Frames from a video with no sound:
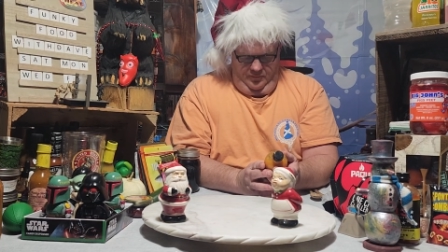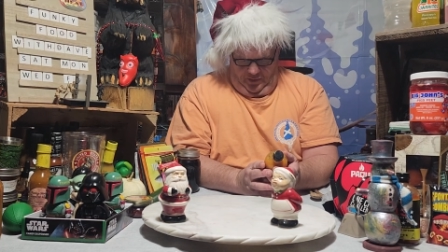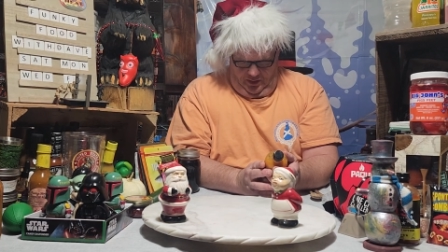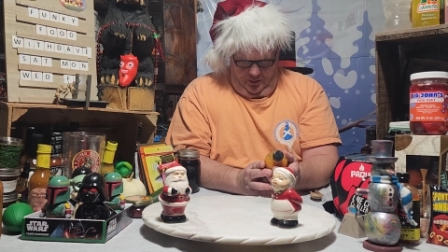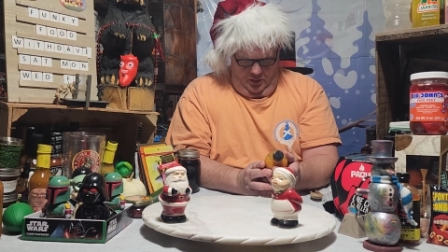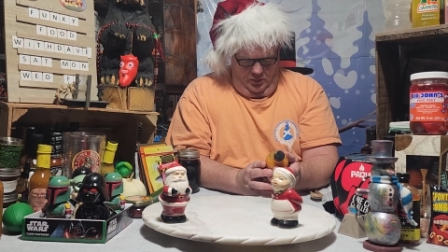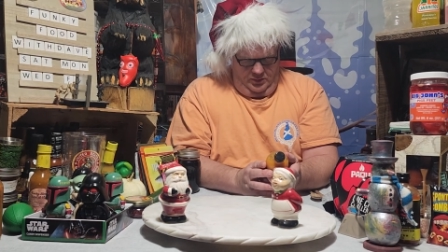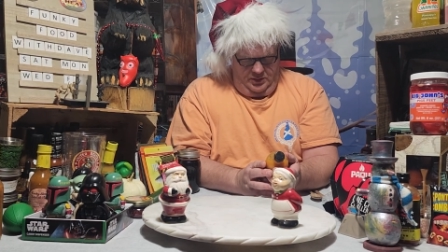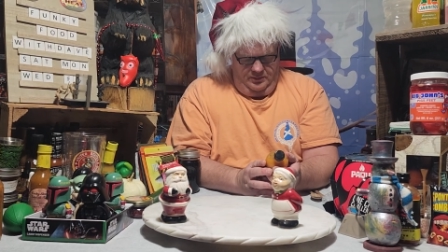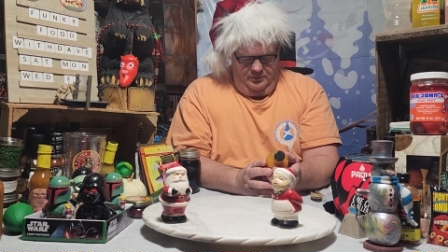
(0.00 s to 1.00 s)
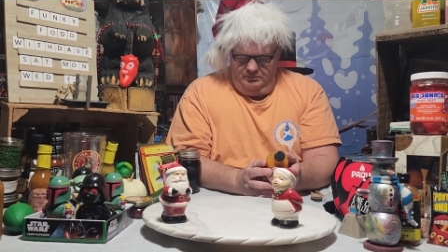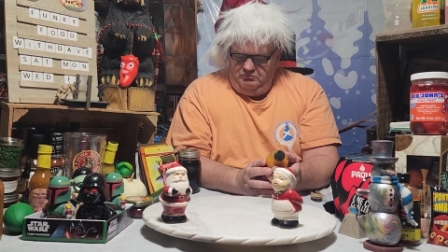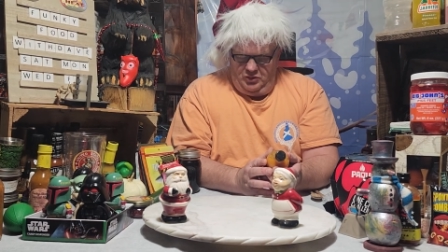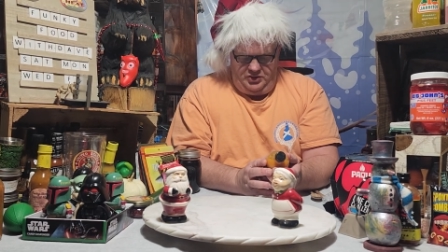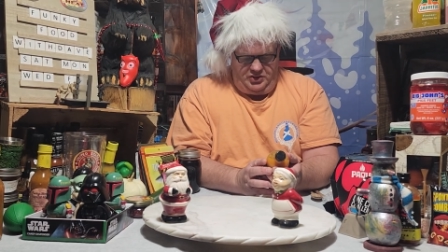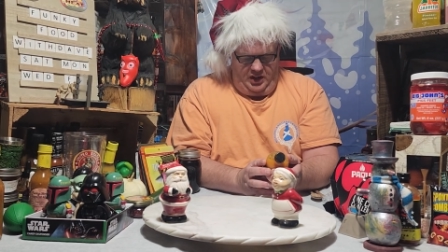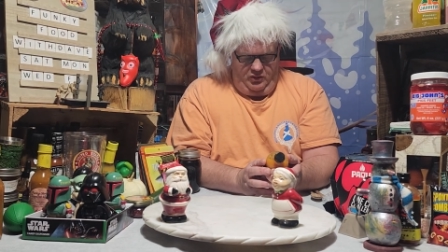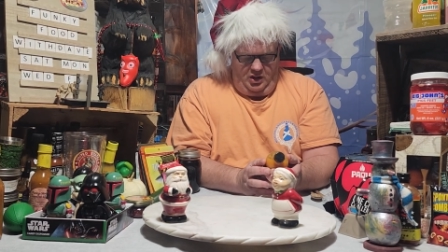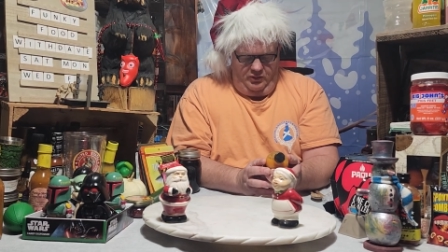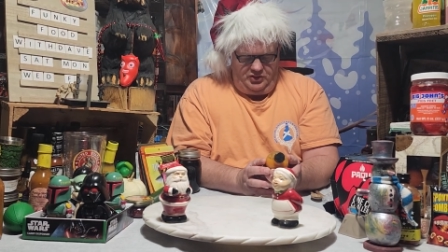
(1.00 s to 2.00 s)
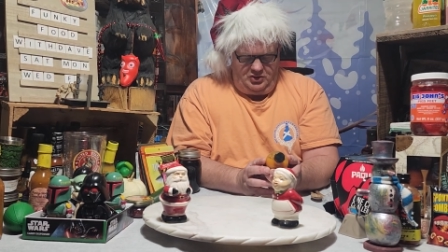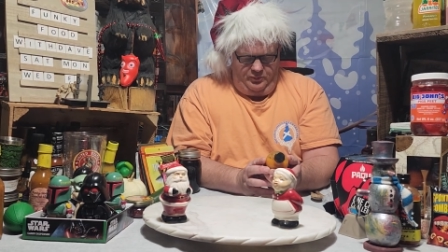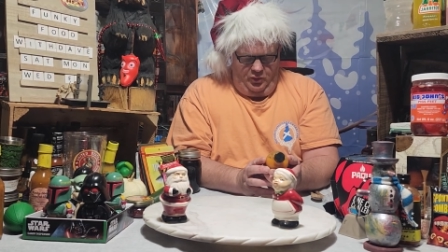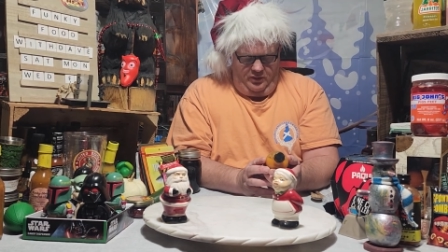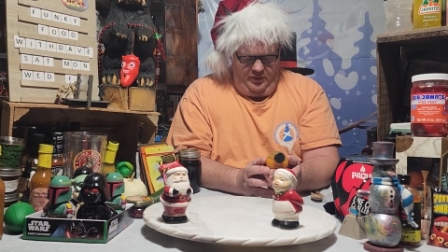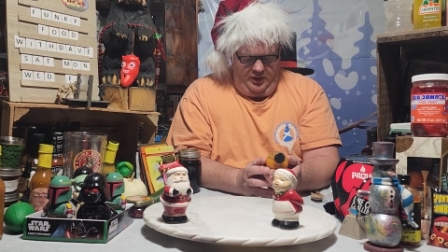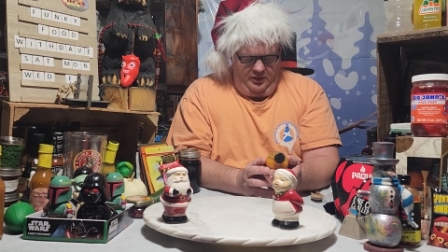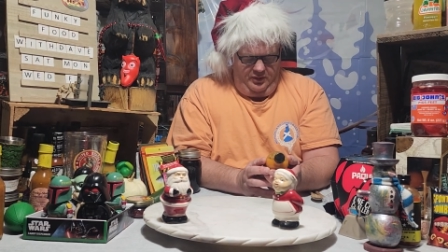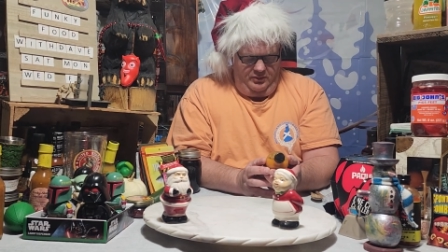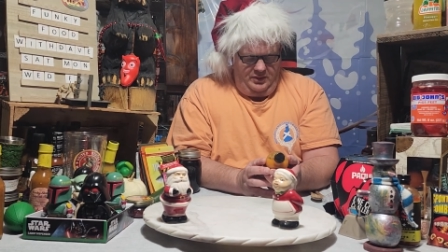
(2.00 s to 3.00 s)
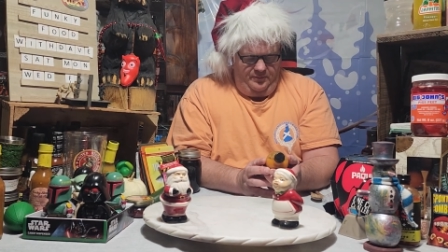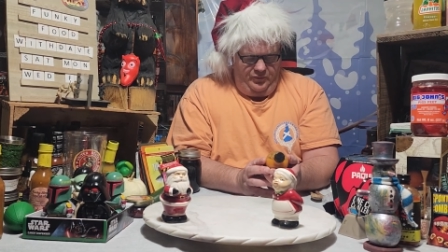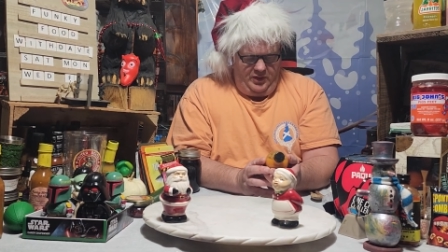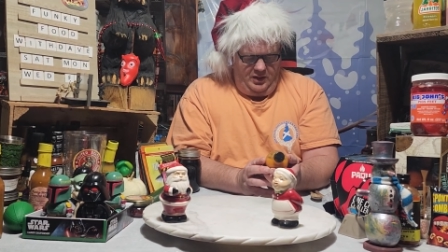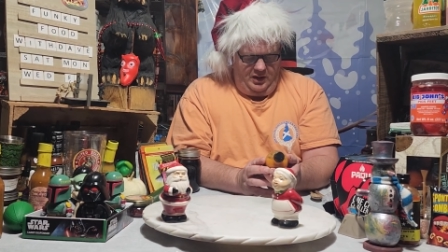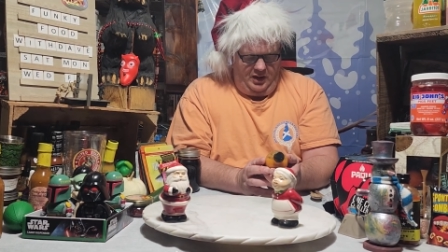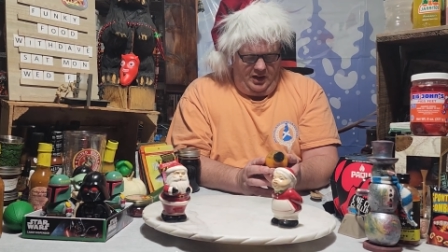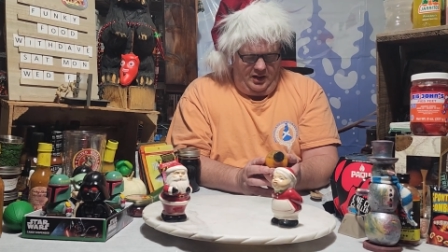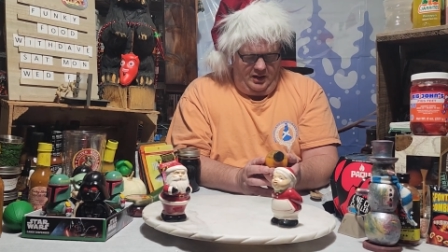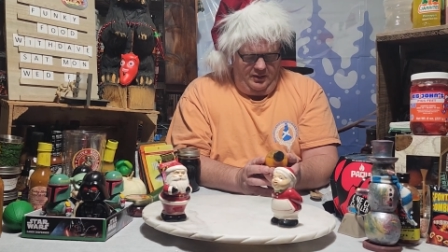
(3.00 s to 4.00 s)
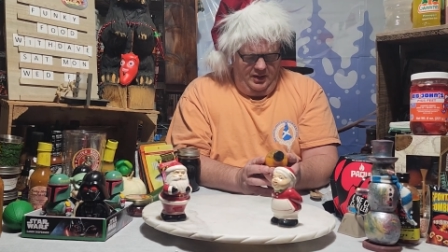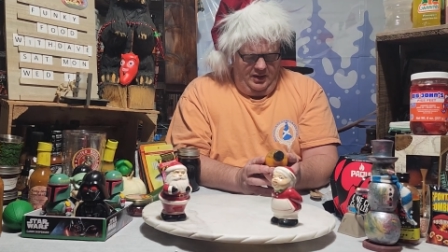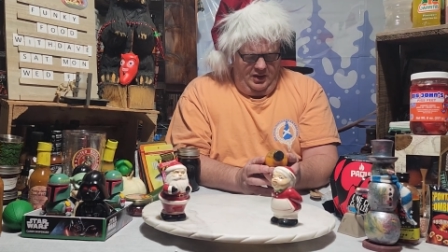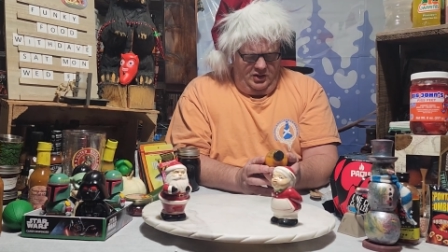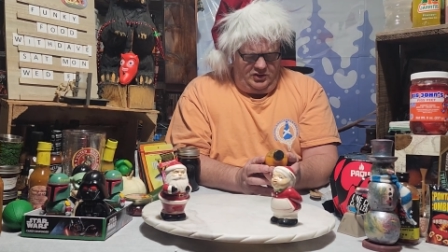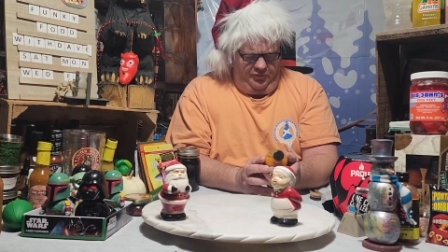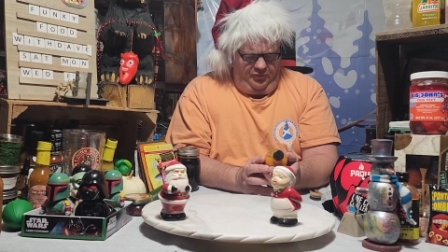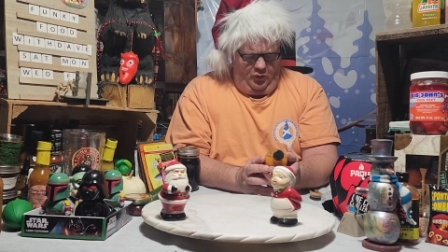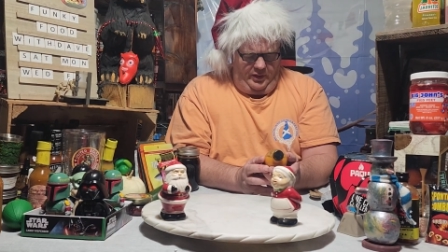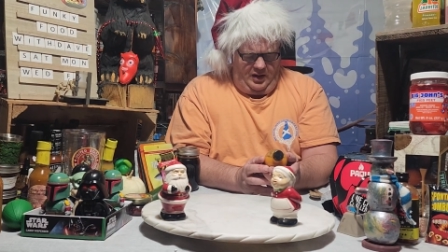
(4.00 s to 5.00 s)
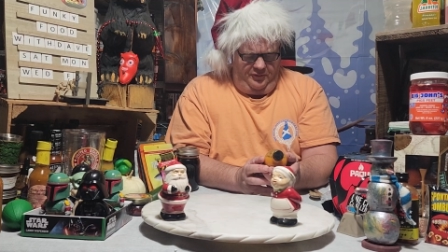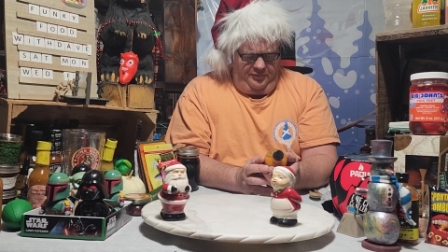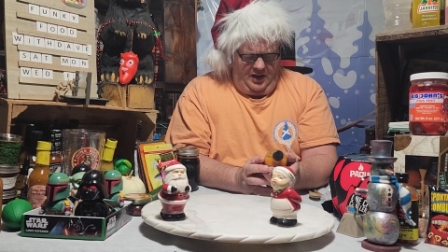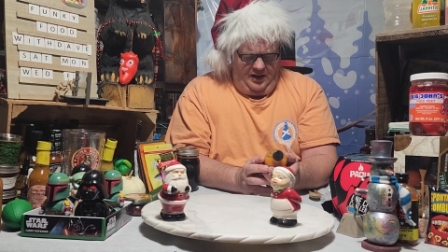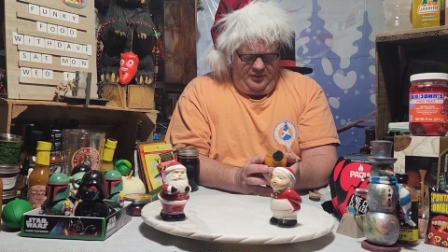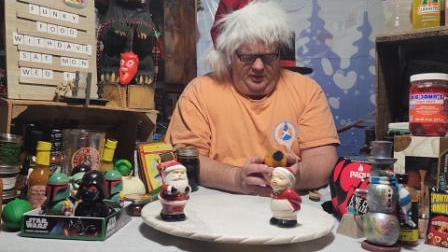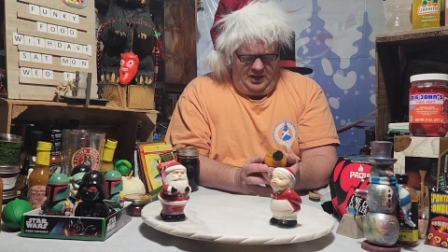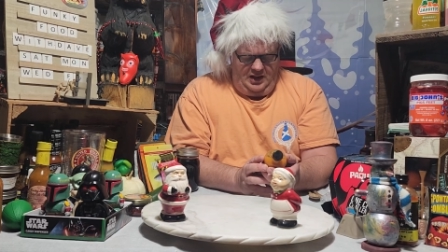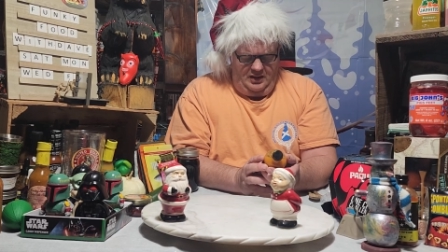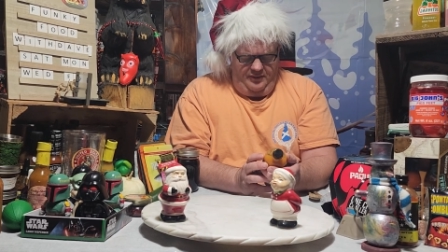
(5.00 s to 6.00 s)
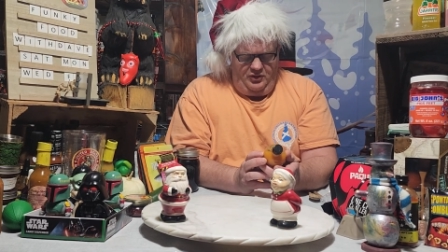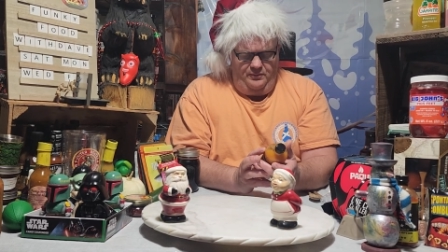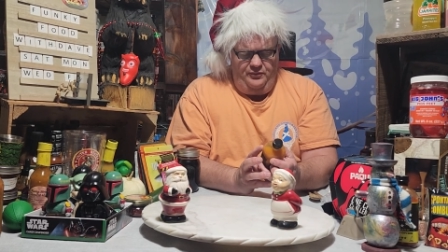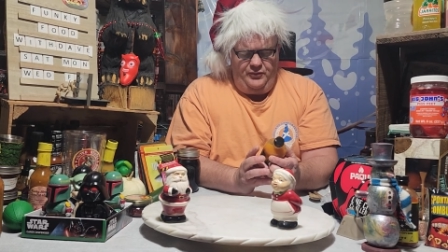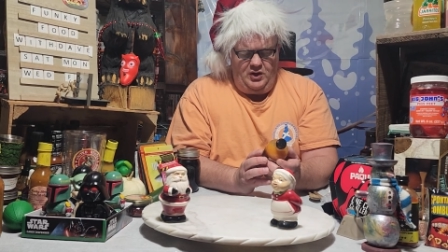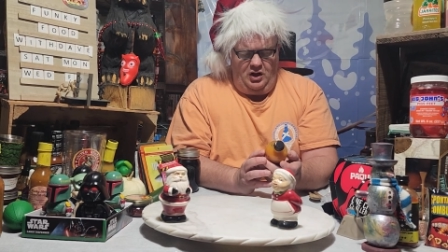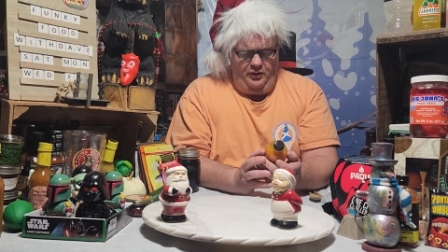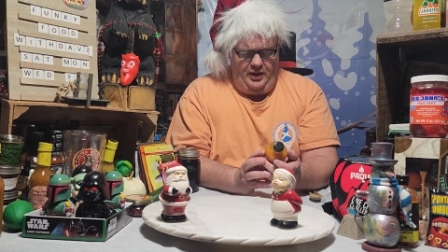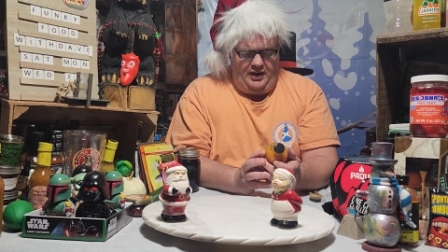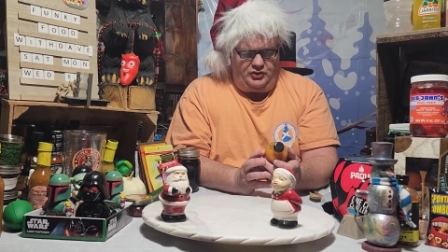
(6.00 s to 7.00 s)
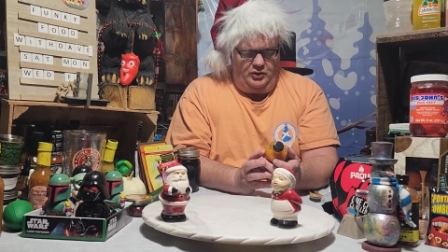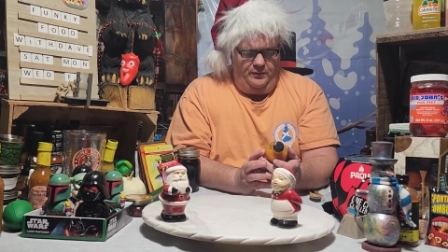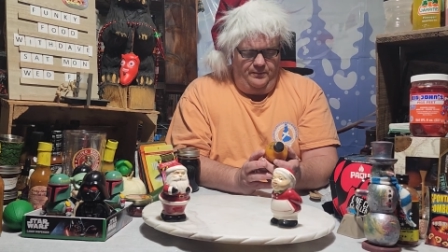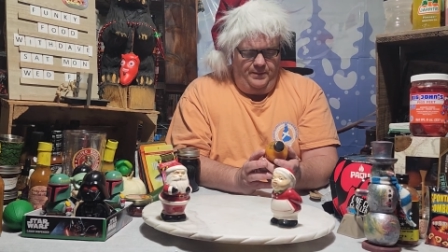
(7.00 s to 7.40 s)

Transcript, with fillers: Better known, which I will always support better known. Uh, it's a 4 out of 5 on the heat level, all natural.